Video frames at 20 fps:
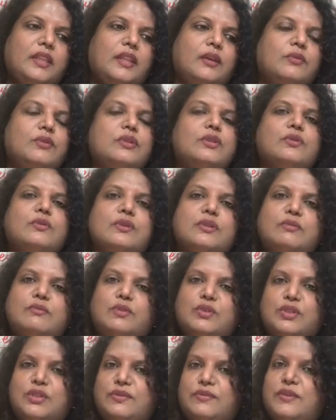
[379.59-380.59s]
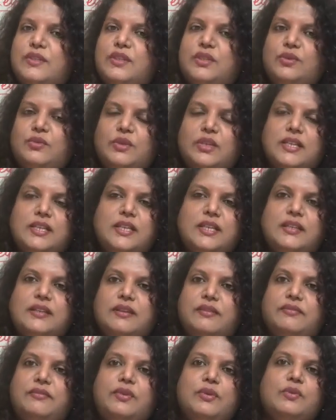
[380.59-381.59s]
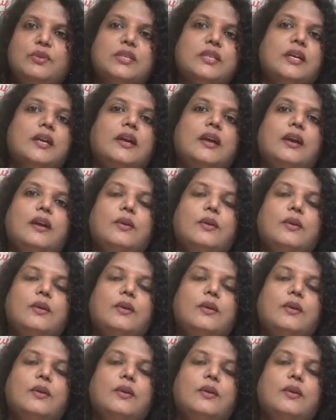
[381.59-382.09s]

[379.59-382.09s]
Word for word: Now this also most of the students get confused.